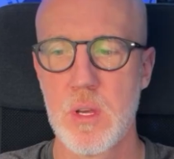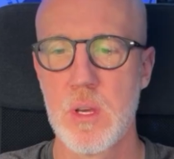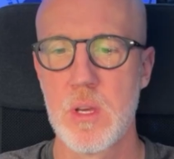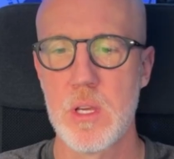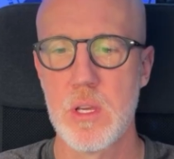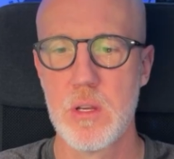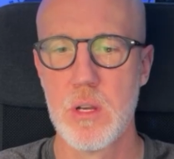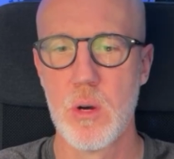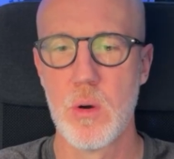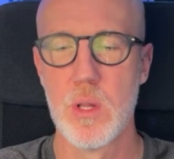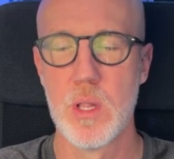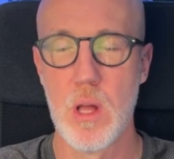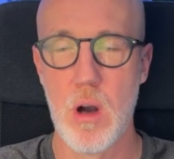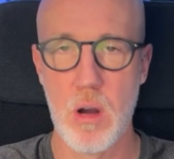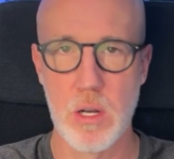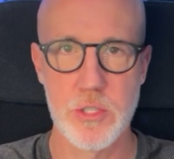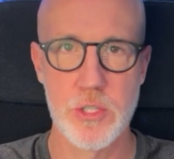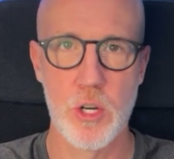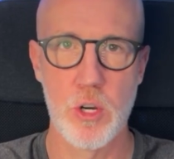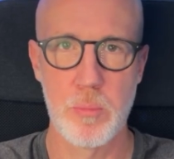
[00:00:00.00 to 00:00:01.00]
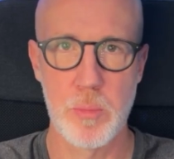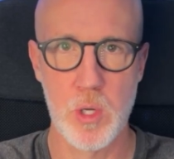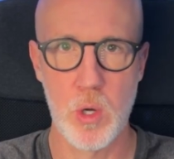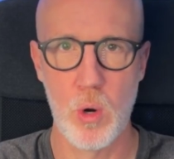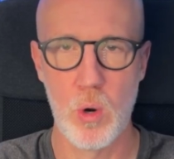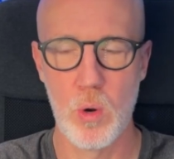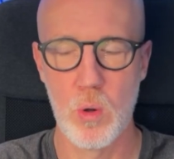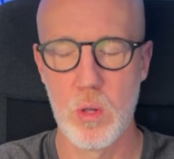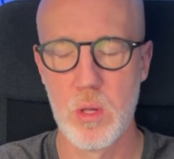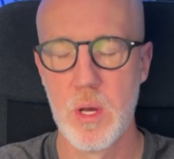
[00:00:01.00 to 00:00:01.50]
you know, a long-term
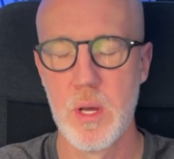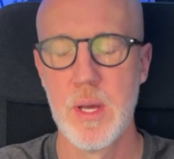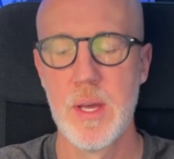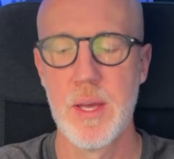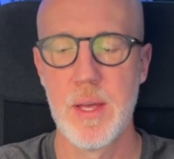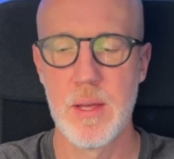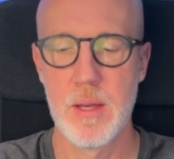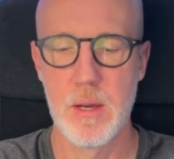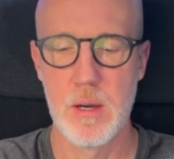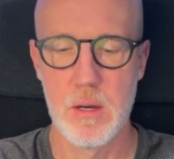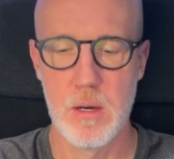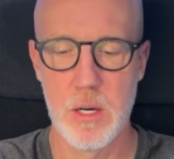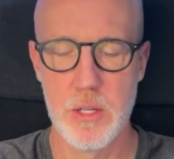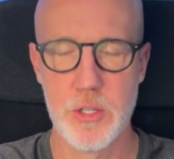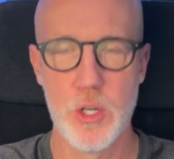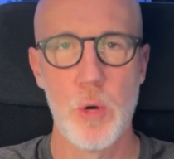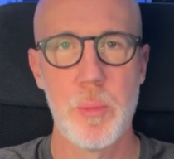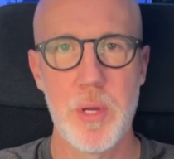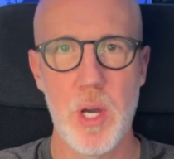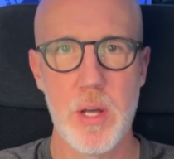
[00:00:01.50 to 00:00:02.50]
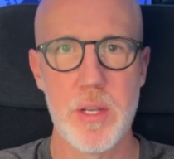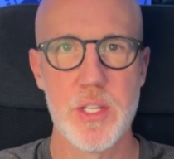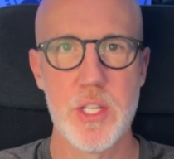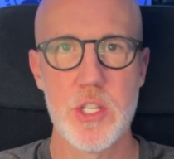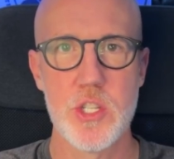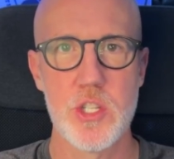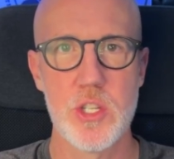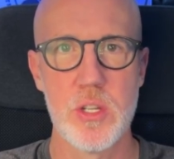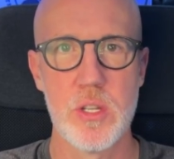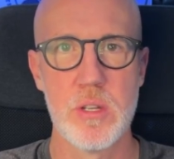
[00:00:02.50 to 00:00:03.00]
goal, Adobe
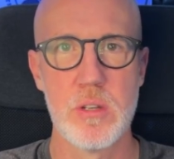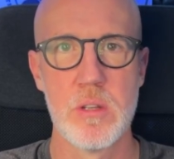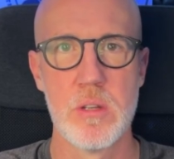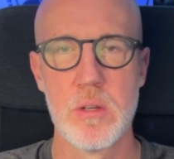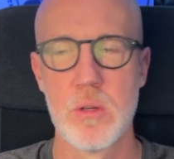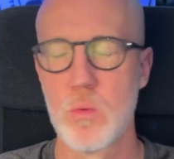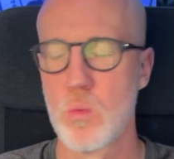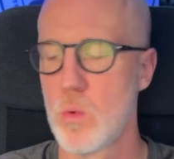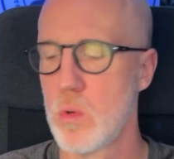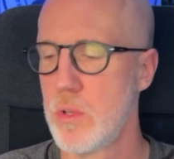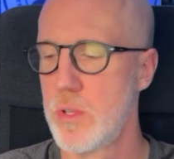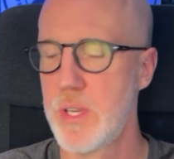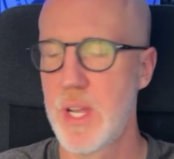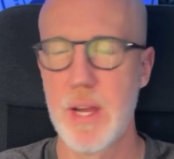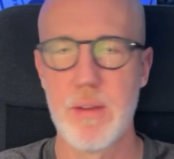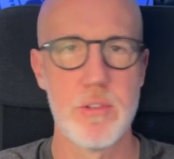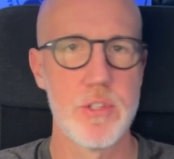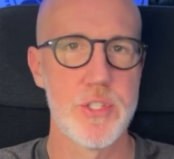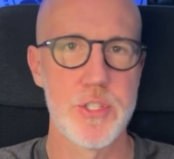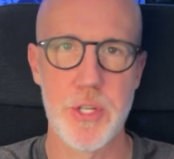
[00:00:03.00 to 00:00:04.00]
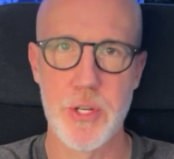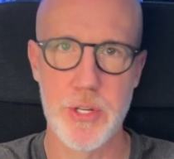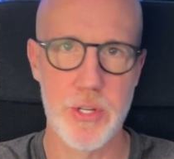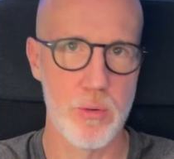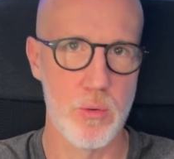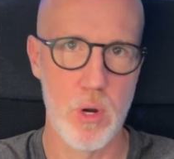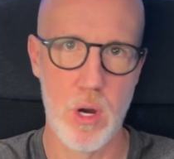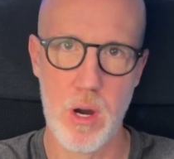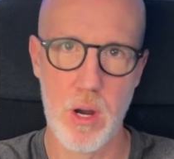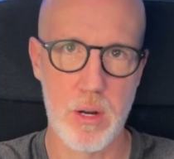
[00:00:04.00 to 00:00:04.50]
Audition will never steer you
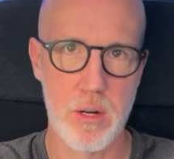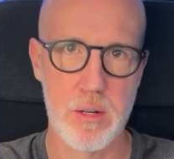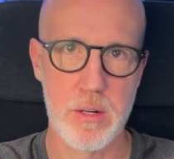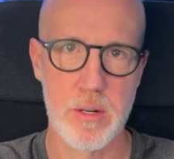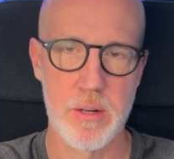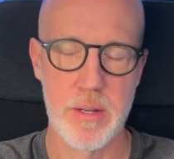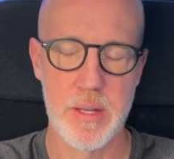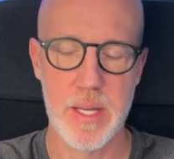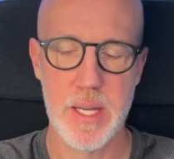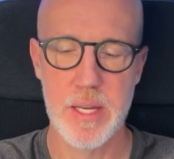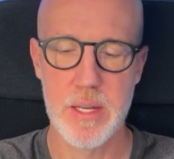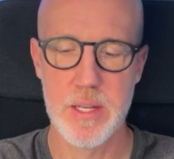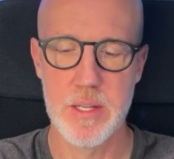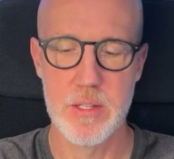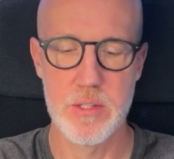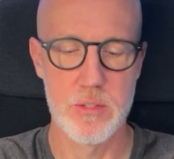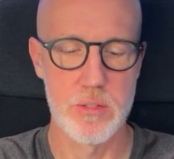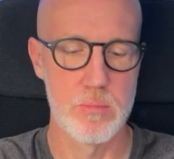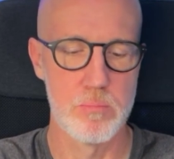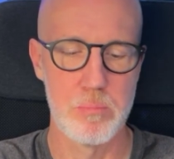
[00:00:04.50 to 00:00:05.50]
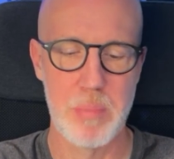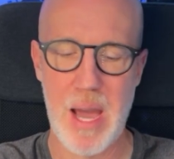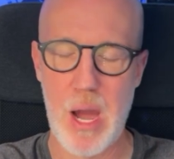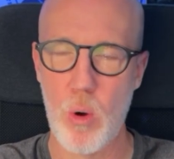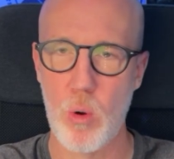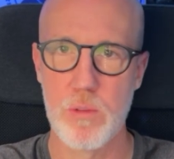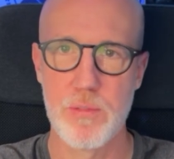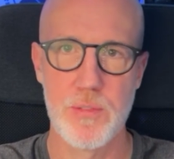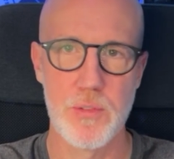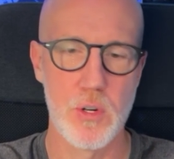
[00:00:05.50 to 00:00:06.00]
wrong. It is
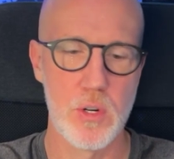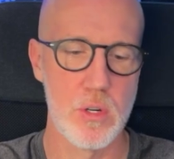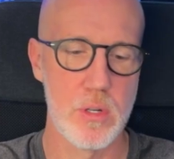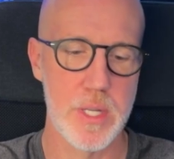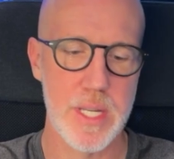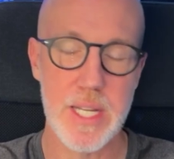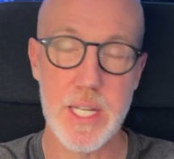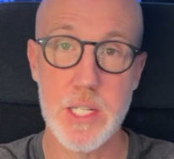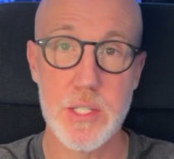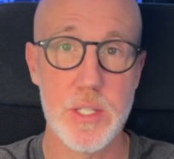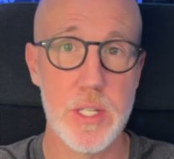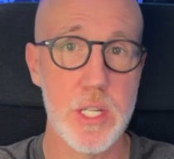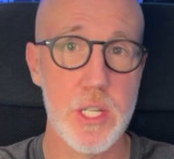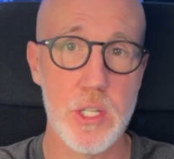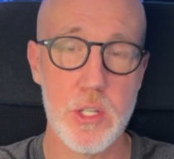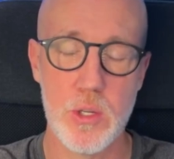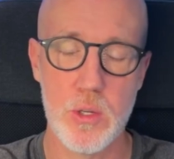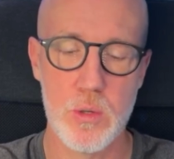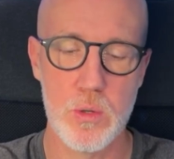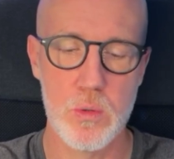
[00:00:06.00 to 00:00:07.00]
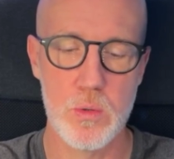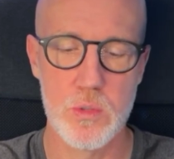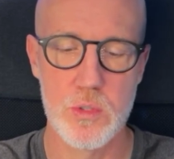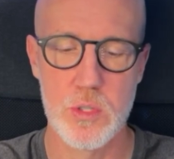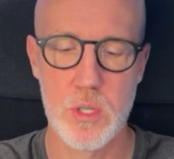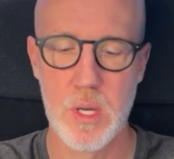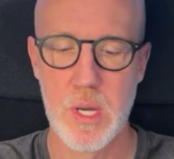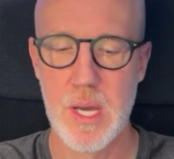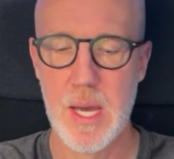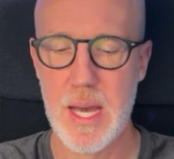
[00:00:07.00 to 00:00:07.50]
powerful, easy to use,
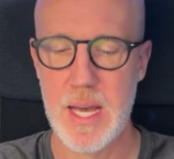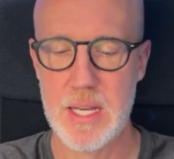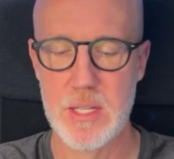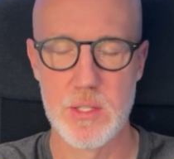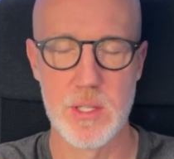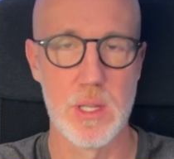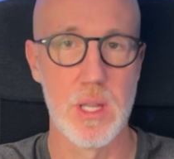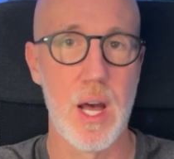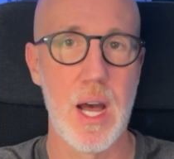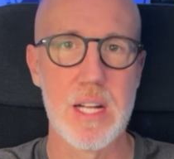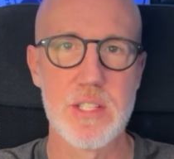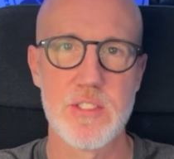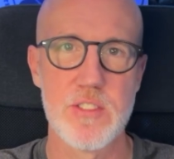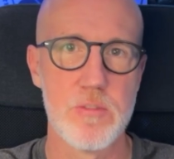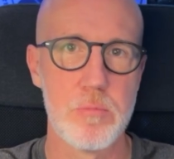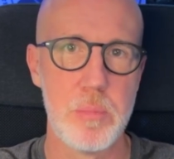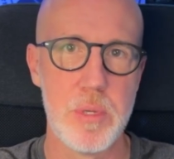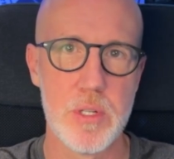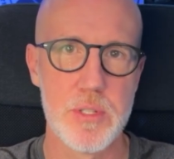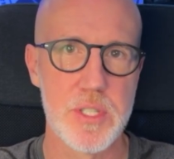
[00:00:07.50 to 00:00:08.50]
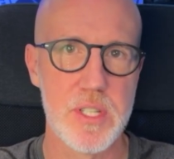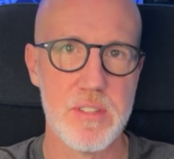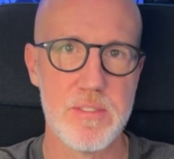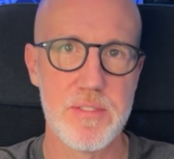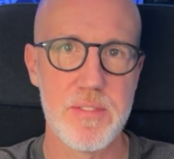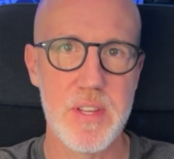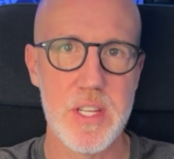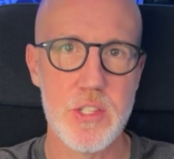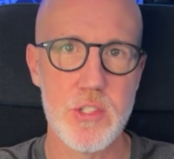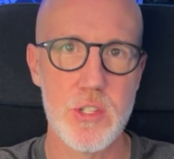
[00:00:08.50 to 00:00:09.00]
has lots of built in
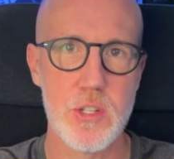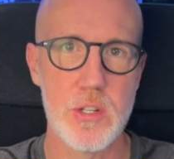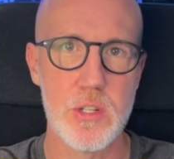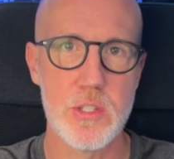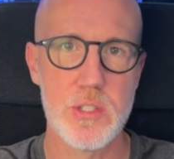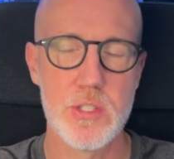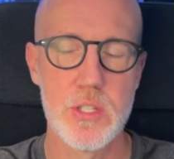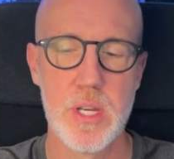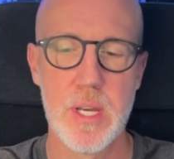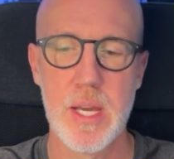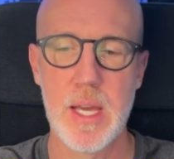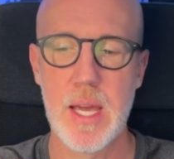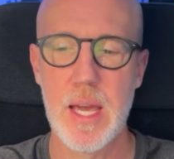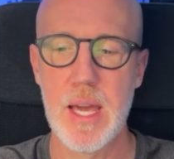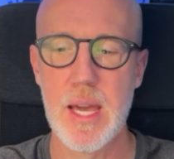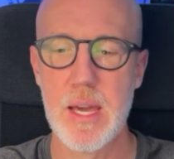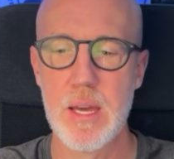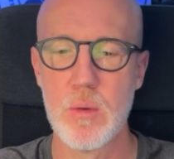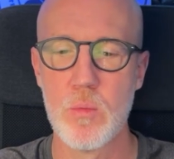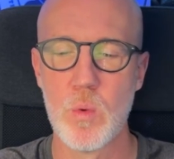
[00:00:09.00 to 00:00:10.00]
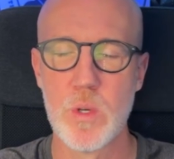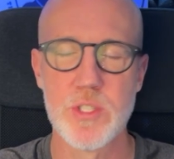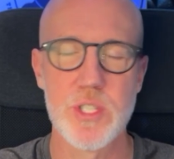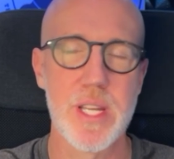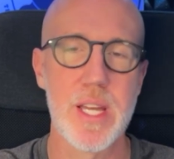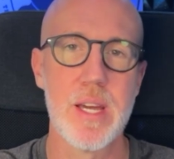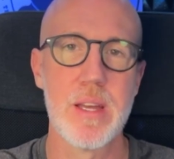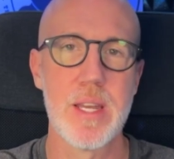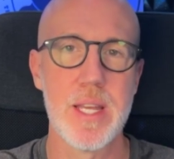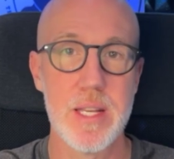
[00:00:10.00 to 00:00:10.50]
features, and once
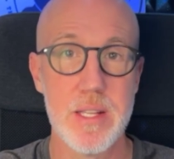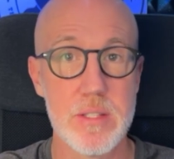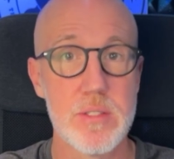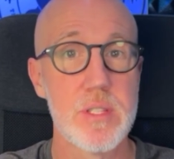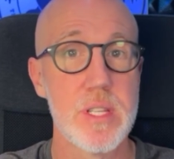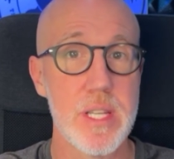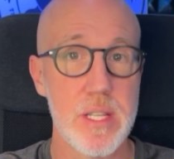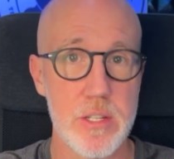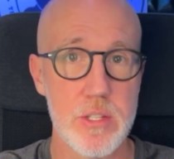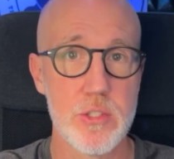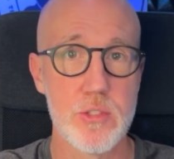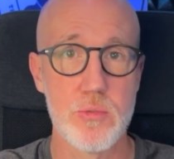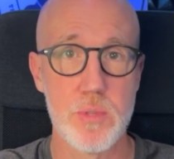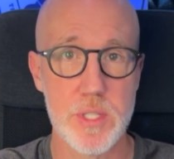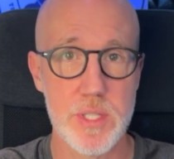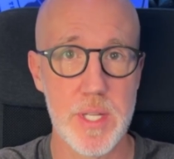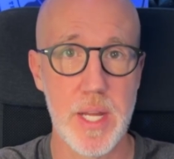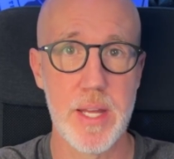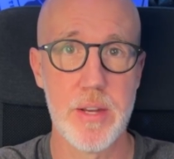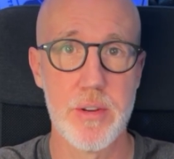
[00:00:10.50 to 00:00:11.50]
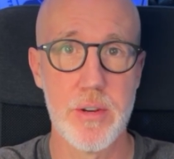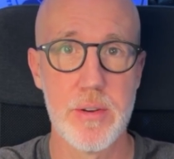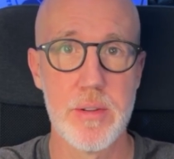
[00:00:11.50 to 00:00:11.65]
again is the industry standard.